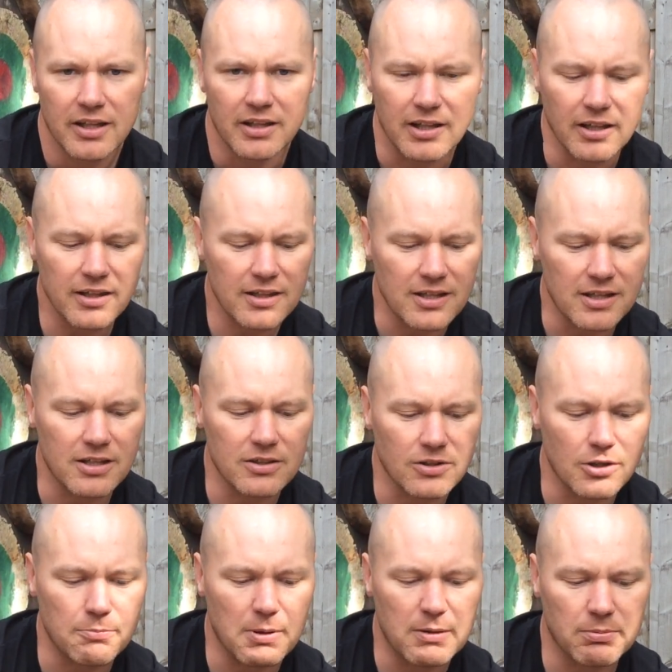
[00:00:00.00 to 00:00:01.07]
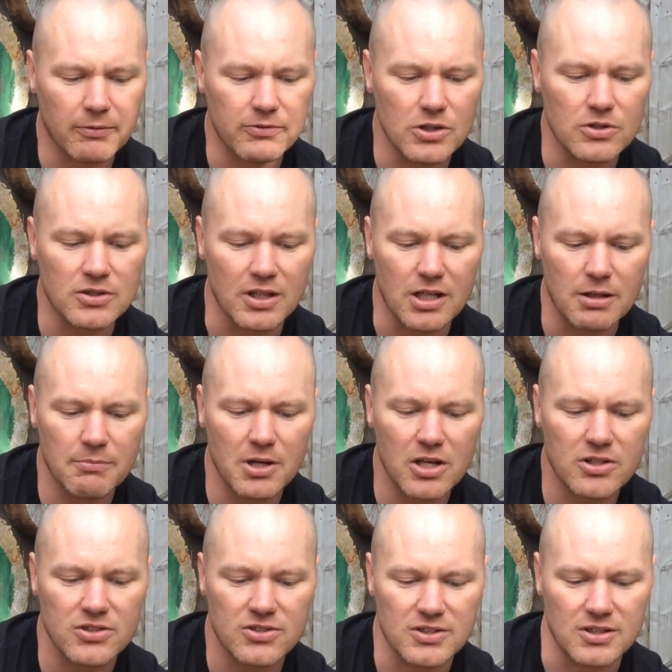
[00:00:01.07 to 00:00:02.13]
The other thing you can do, people have used it in
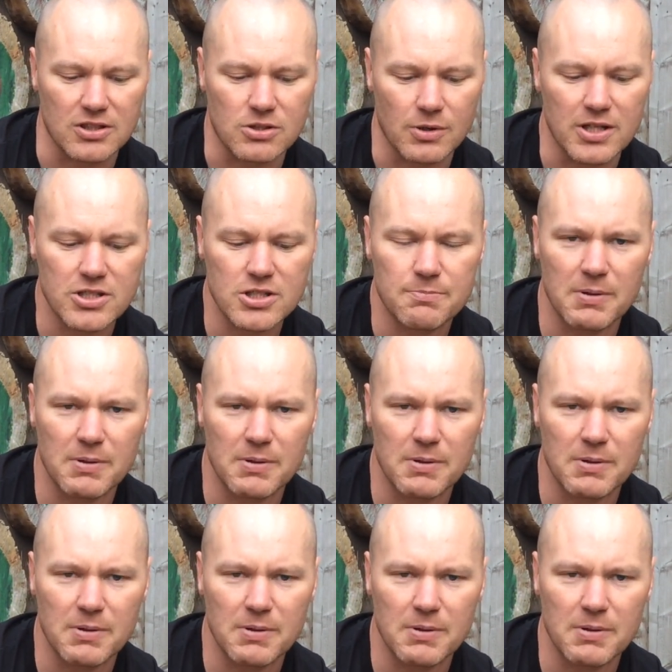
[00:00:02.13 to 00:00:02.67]
emergency situations,